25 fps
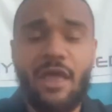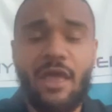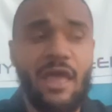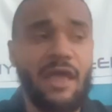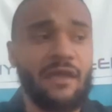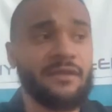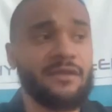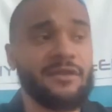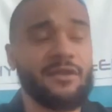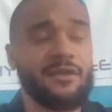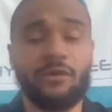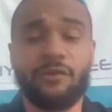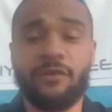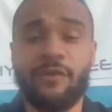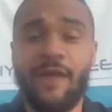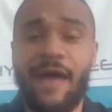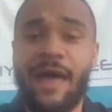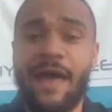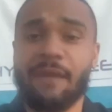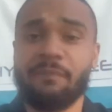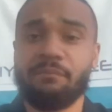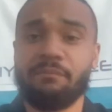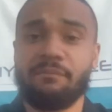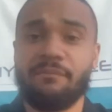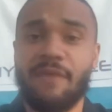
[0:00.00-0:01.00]
And so
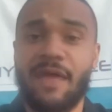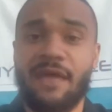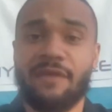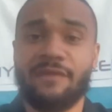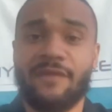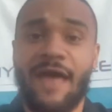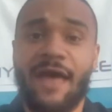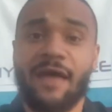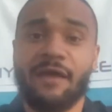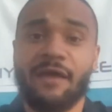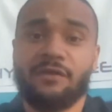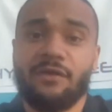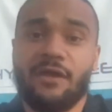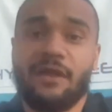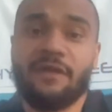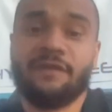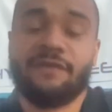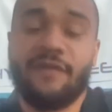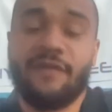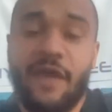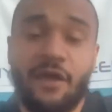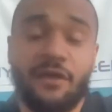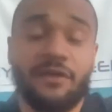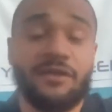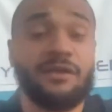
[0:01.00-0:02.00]
that made that
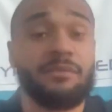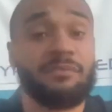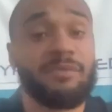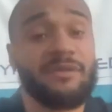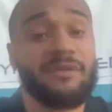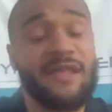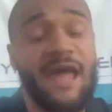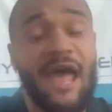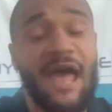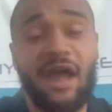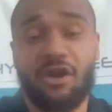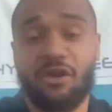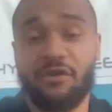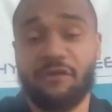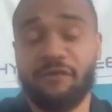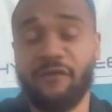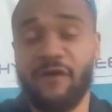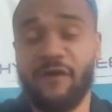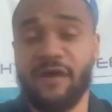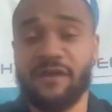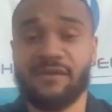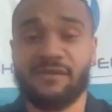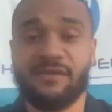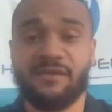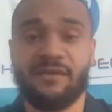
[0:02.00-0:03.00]
entailed some
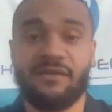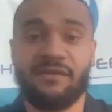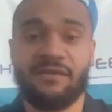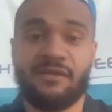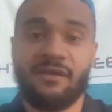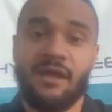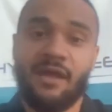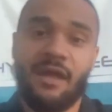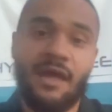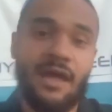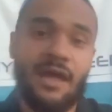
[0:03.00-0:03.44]
sacrifices.